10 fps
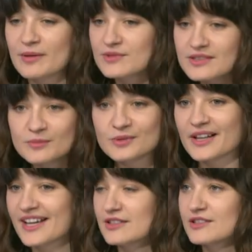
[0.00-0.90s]
simple
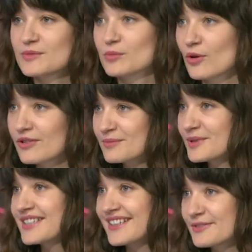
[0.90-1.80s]
editing program,
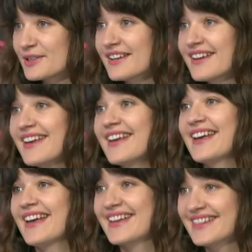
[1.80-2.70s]
but anyway.
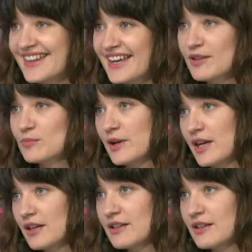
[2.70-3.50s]
And they make